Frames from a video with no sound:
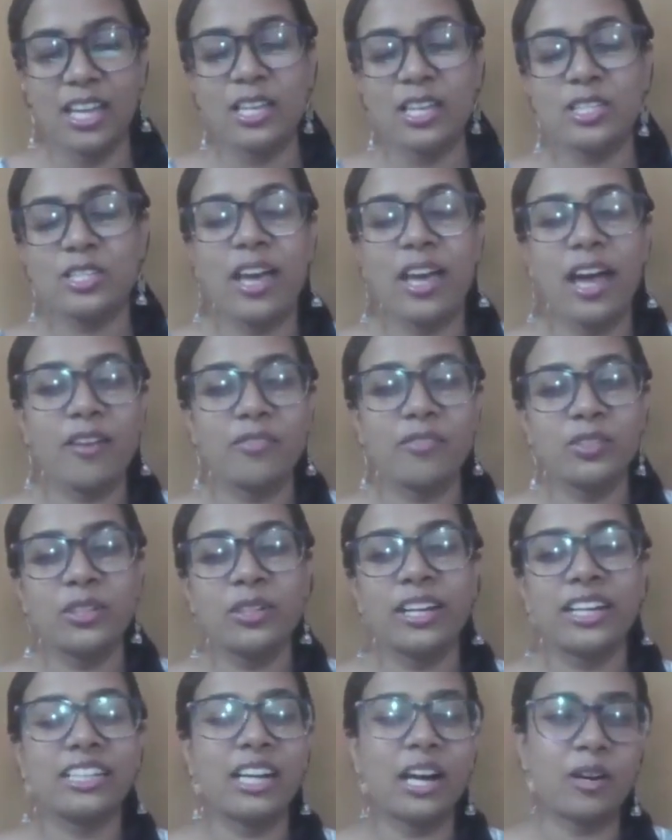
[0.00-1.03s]
So, have you
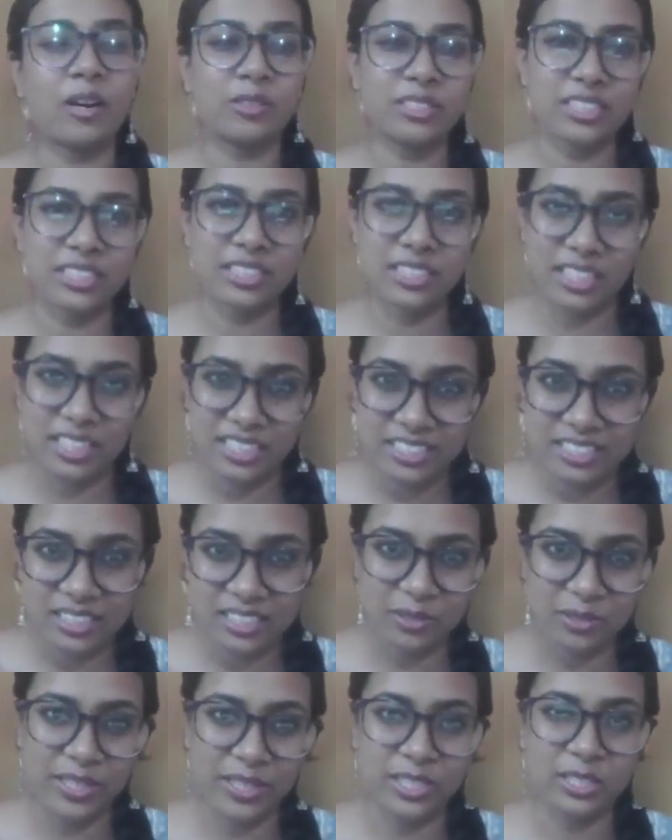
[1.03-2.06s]
encountered any
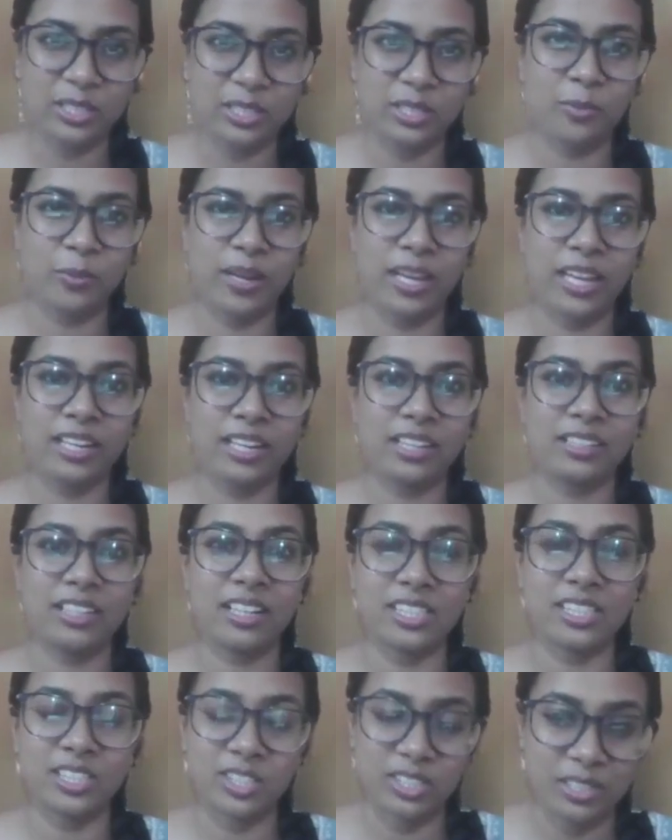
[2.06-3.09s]
situation where
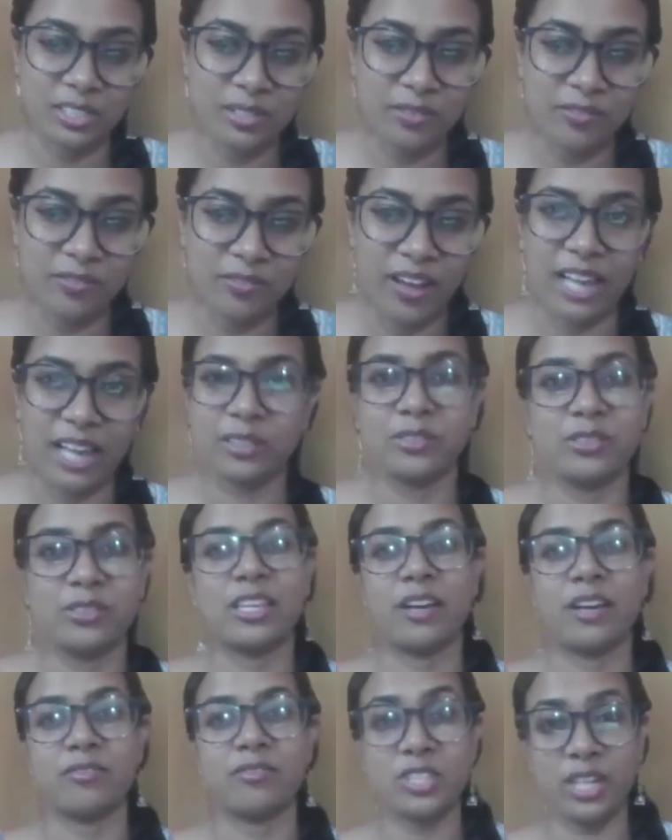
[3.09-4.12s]
cultural values
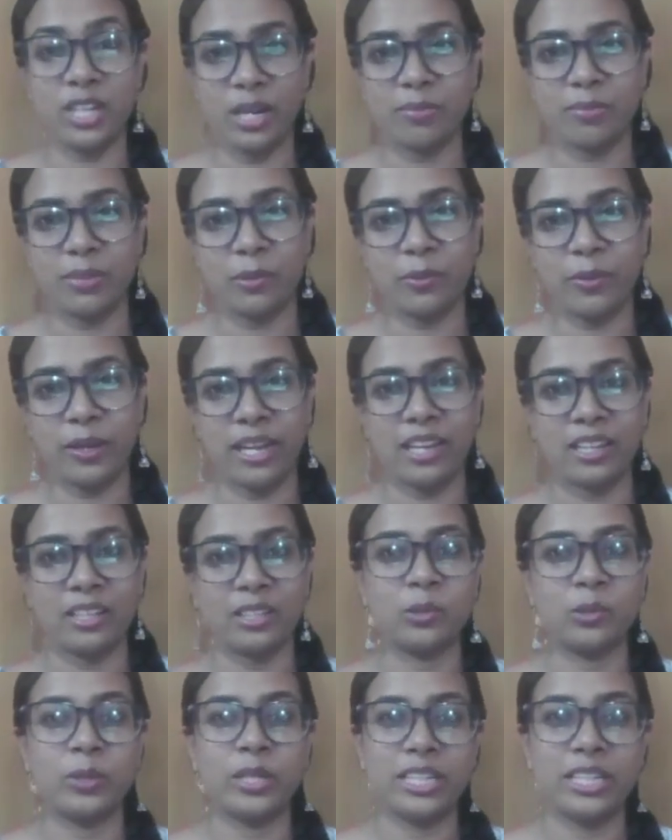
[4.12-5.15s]
have shaped the way
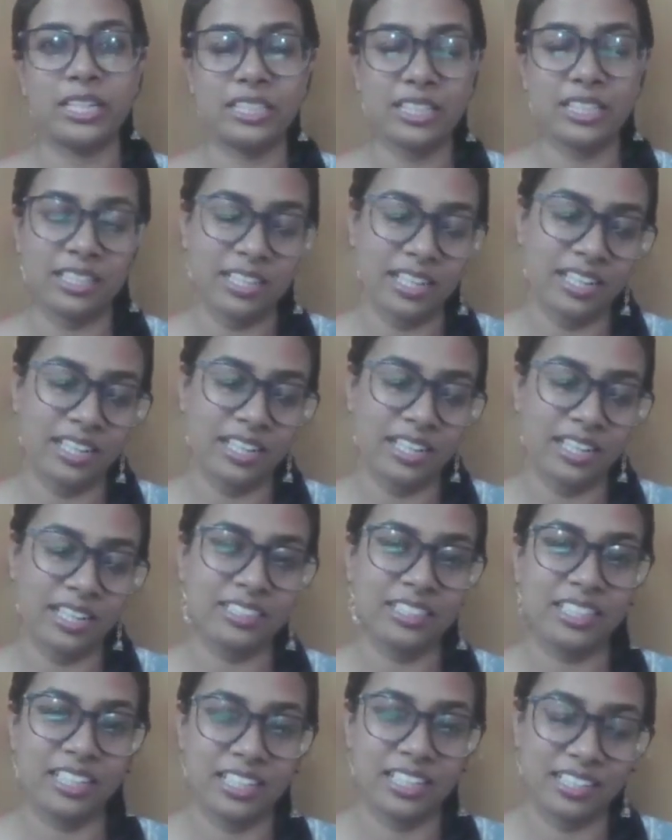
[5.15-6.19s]
you would integrate
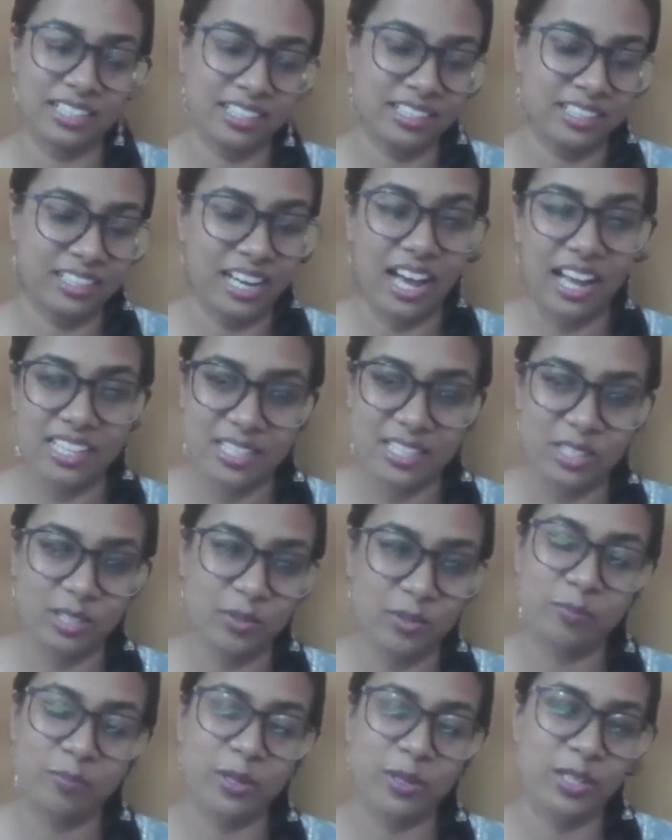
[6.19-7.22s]
glass into a
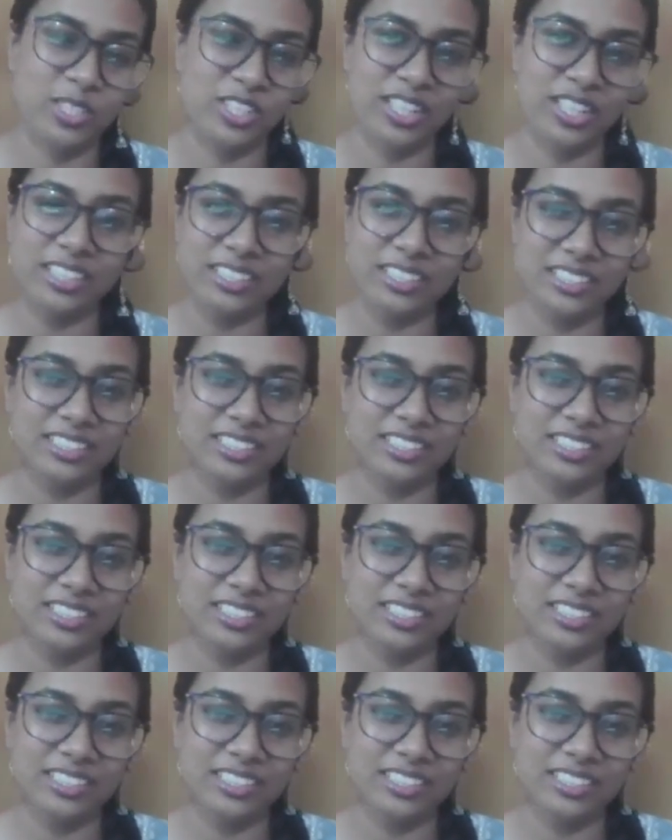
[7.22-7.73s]
project?